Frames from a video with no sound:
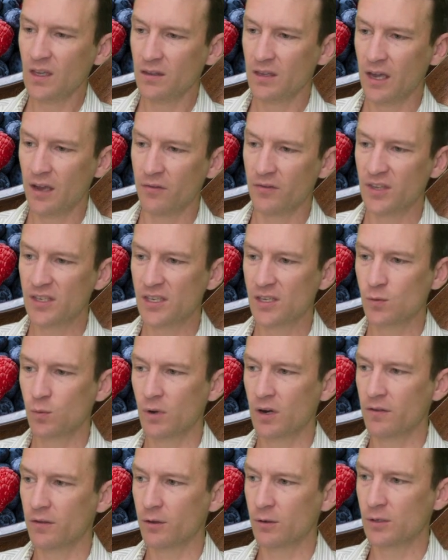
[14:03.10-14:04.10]
Now, this is
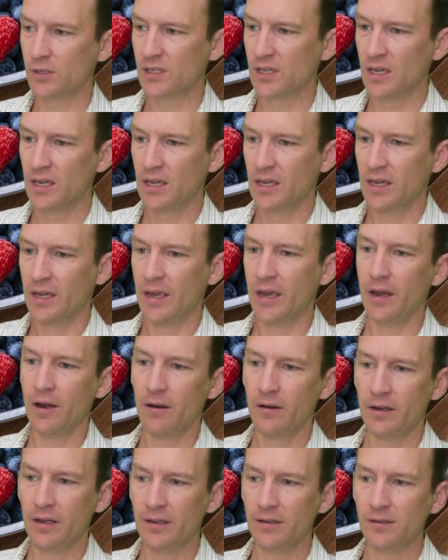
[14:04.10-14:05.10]
one of those
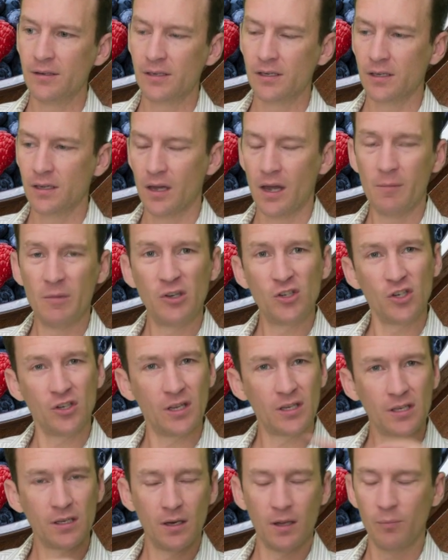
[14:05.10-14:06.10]
areas, I
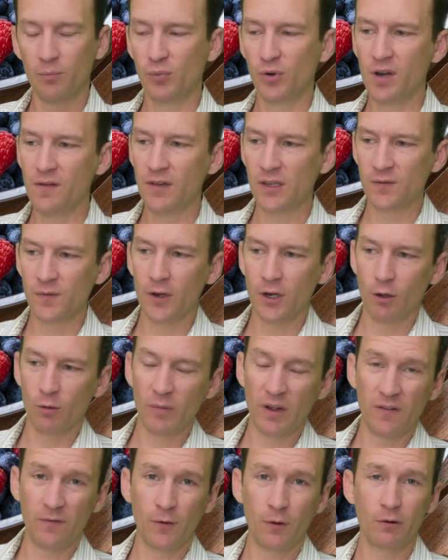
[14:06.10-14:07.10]
mentioned this in a previous video,
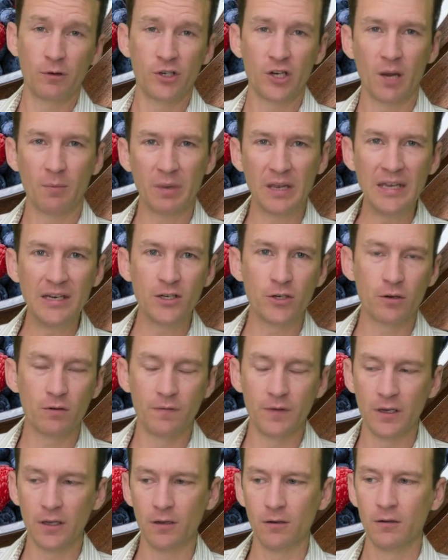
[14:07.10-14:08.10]
in my Photoshop
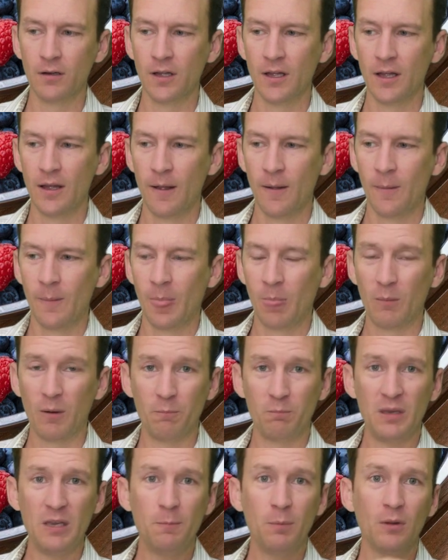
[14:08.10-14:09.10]
intro video,
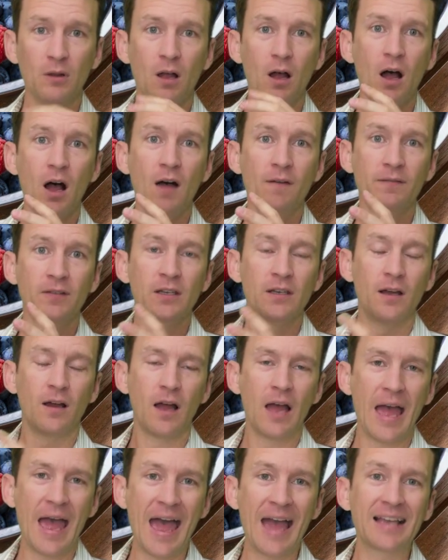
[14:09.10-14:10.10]
but people often
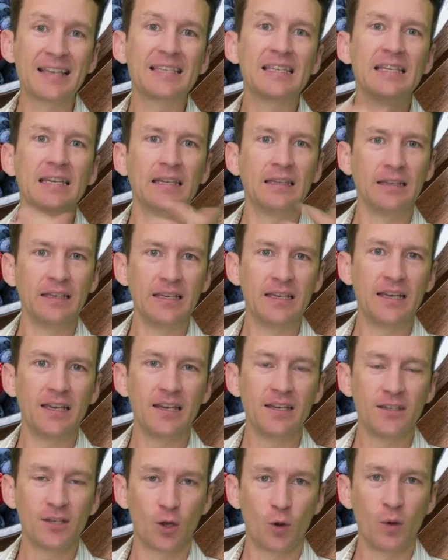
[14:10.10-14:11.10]
accidentally
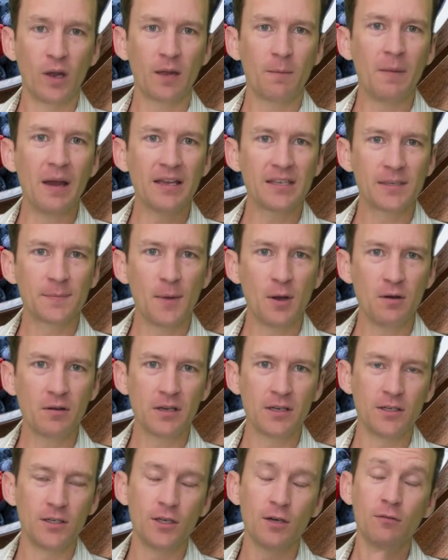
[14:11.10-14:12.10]
get into quick mask
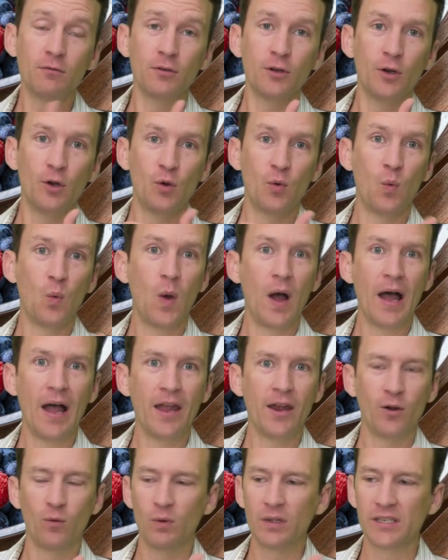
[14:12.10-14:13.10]
mode and don't know
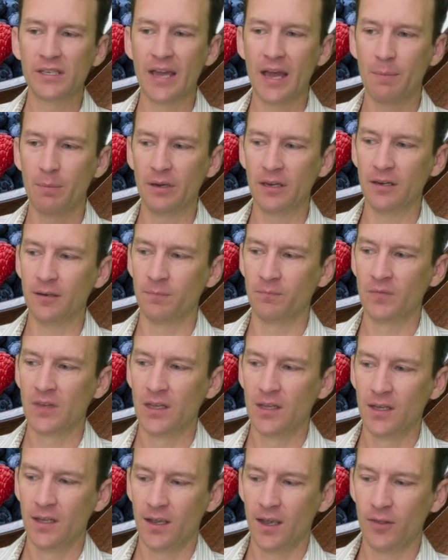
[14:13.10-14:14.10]
why or what's happening.
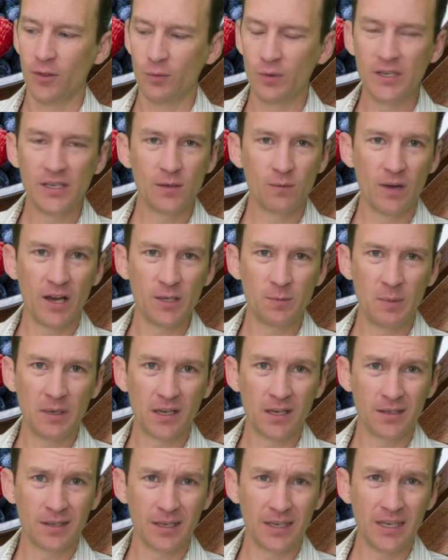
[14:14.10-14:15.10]
And the reason why is
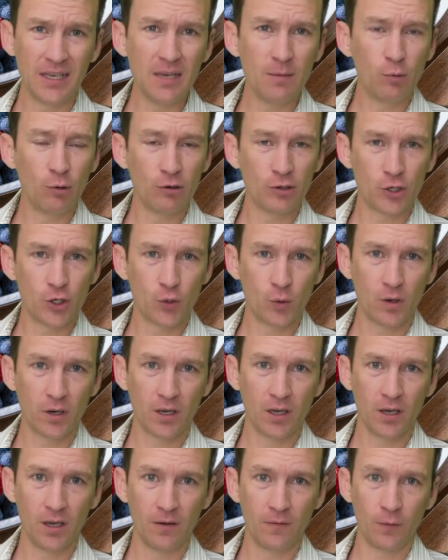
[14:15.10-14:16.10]
because the keyboard
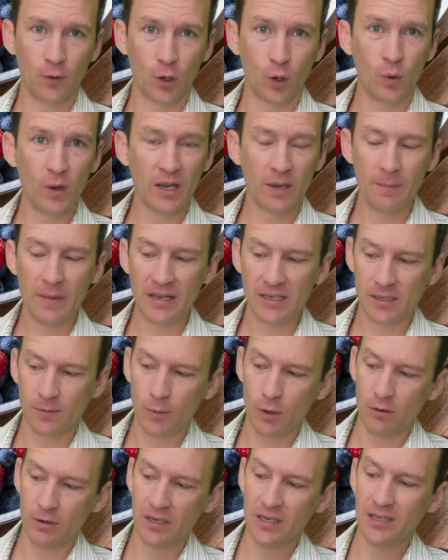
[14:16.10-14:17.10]
shortcut for quick mask
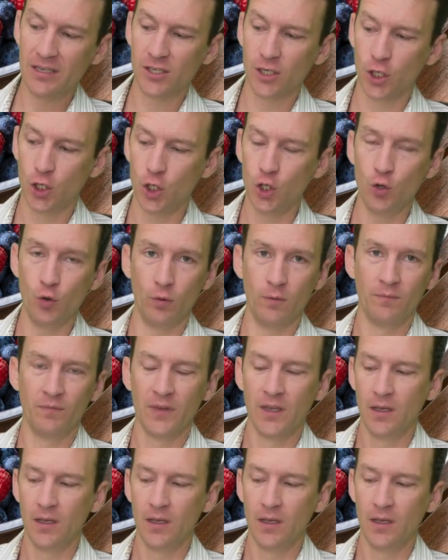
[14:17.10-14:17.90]
mode is Q.